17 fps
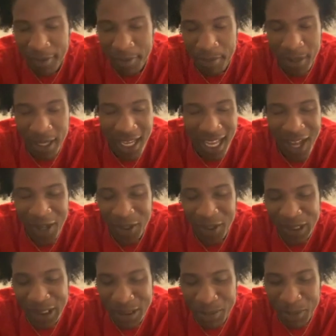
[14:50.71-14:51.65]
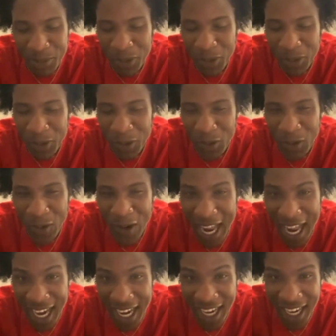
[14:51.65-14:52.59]
man, I was boohoo
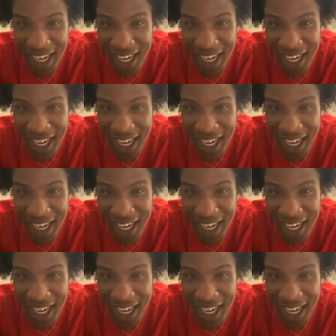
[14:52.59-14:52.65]
crying.